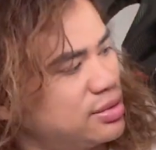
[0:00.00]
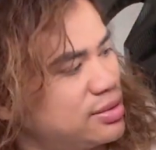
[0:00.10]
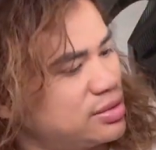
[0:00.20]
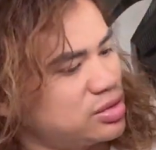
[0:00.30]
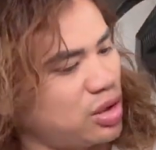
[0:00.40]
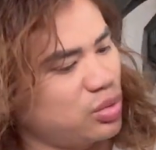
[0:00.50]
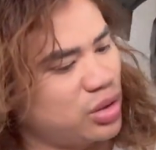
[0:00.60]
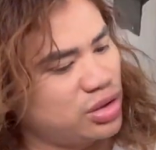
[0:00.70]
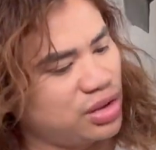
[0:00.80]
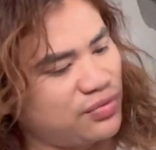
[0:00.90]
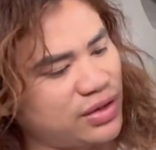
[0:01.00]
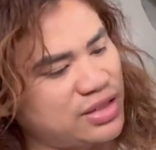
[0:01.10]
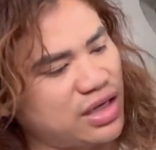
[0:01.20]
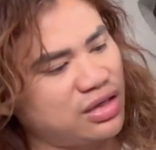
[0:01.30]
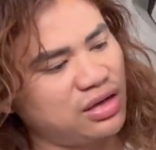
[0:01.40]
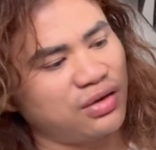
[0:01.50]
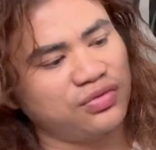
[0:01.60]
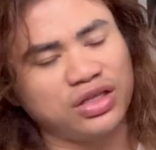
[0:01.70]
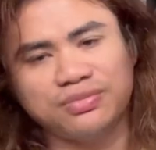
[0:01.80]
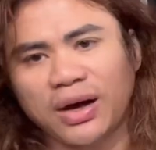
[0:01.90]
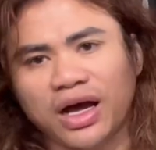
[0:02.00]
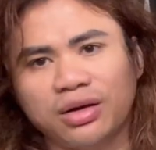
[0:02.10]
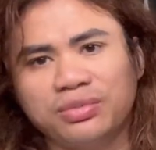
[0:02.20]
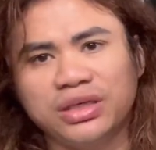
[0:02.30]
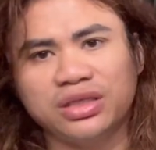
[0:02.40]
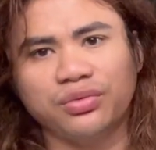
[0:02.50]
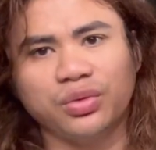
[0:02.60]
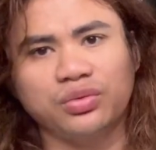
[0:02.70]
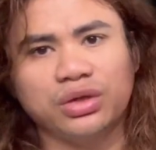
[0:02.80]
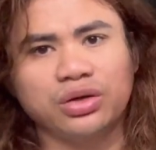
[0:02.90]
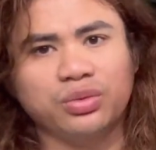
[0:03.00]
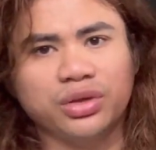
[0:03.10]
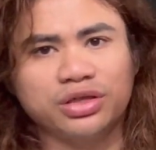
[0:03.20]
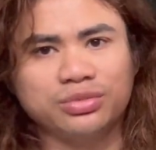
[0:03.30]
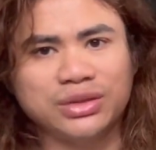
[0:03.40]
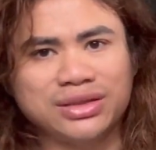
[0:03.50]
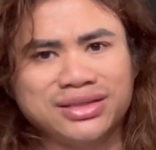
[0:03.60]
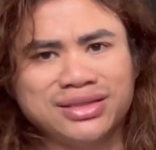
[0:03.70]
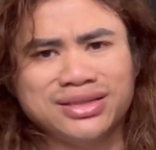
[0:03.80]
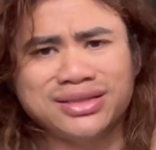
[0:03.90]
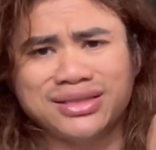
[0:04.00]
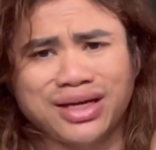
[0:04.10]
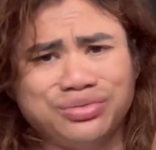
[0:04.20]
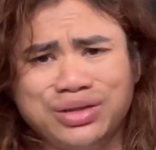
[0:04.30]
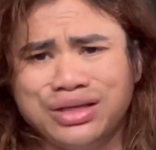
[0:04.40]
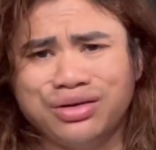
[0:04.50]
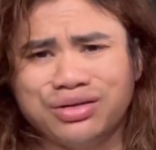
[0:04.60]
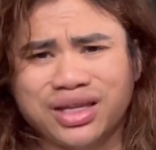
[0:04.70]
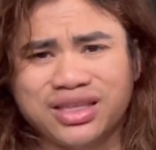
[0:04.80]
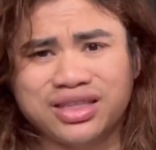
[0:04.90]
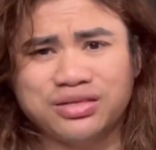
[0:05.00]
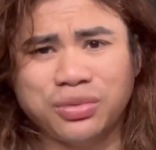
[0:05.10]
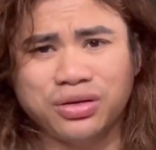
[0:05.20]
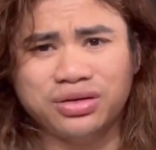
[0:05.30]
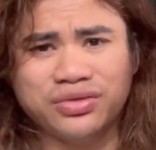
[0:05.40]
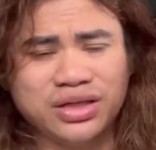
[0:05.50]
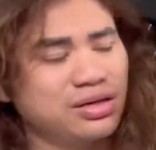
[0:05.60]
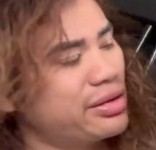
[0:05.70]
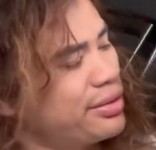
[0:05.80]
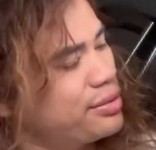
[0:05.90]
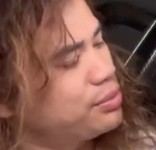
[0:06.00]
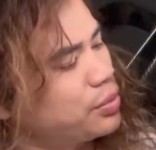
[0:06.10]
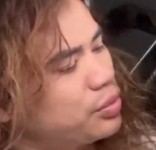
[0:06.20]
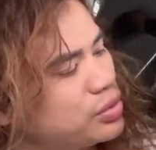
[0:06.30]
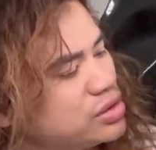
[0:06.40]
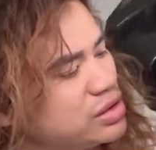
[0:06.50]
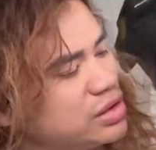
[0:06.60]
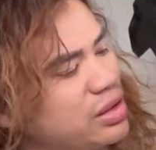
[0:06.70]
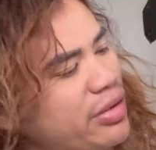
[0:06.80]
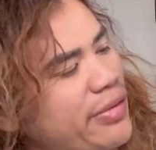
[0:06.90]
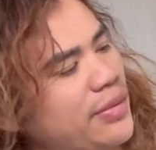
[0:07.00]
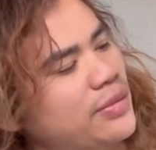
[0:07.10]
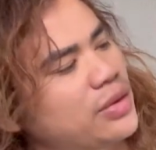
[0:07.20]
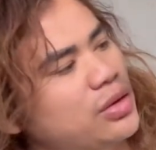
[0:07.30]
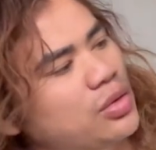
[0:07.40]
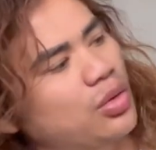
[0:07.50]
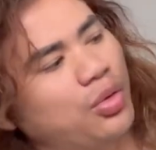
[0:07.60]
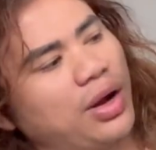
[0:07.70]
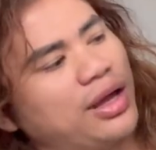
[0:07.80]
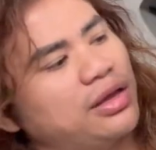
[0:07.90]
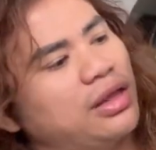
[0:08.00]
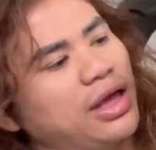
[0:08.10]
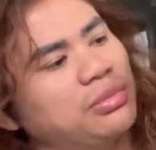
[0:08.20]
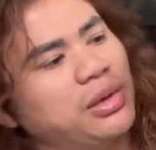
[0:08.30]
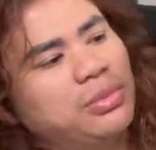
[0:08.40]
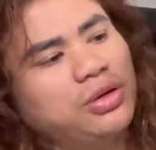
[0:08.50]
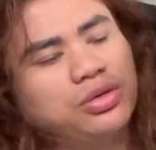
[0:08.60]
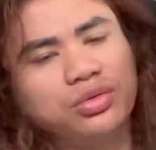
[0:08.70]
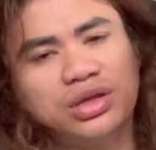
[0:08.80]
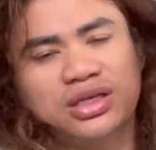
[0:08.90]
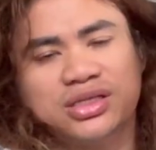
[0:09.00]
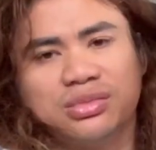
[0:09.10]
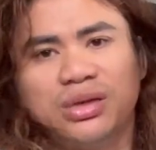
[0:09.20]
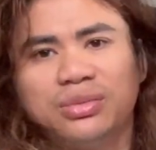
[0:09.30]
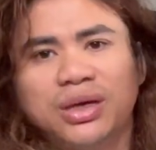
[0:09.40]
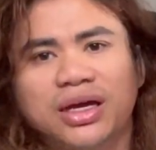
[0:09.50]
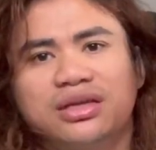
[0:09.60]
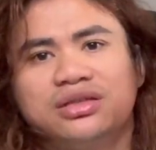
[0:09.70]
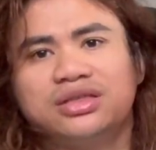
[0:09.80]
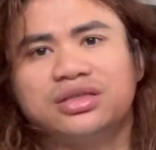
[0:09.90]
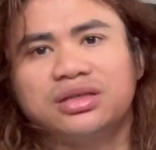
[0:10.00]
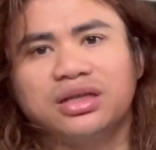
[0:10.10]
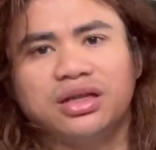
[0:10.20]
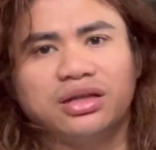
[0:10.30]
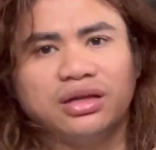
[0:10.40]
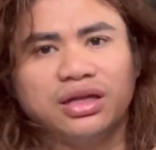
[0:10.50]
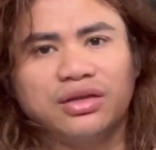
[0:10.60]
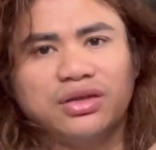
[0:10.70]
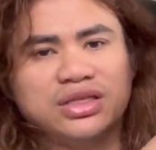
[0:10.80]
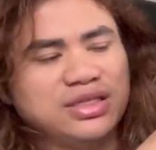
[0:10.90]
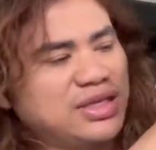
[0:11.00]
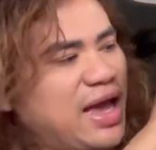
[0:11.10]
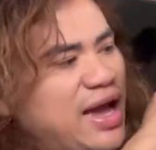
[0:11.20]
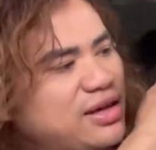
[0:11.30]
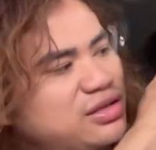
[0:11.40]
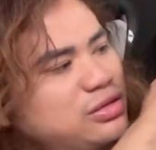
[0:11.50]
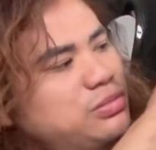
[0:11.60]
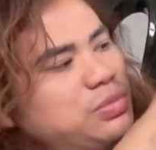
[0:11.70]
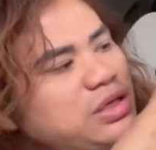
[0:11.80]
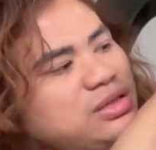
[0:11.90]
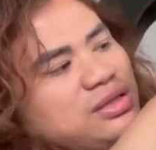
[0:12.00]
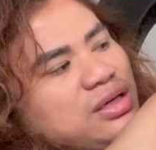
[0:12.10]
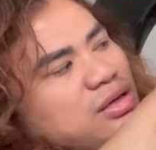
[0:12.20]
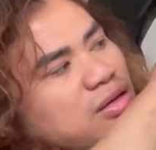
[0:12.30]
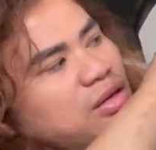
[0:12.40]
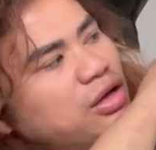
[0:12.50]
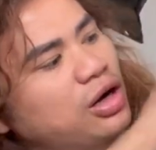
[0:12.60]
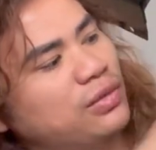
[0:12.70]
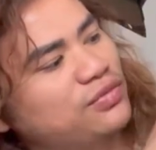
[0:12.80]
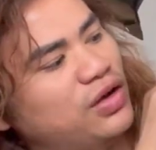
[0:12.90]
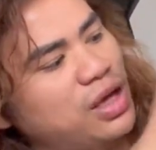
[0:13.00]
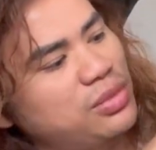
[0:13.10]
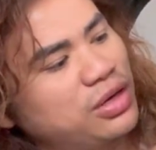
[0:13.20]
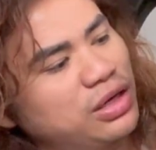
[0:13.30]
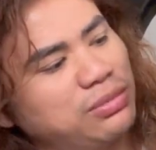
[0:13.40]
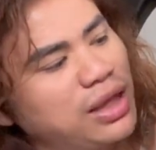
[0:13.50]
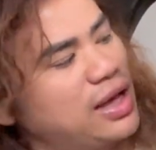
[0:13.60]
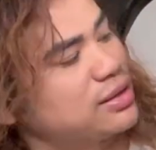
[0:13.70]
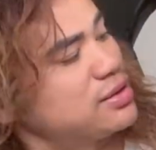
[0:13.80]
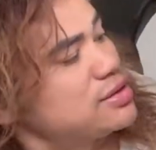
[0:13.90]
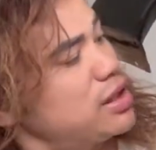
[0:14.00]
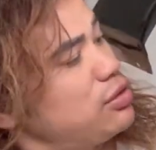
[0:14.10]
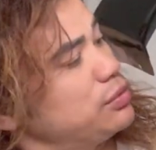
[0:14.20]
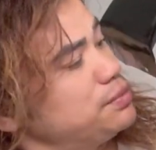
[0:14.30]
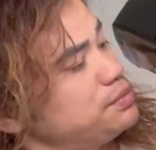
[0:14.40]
So I wonder if I take off this bottom piece, it will look weird because I really don't like this part of it, but we'll see. Or I could like maybe do this. Maybe I can just leave this as an accent piece, the carbon fiber, and black this out.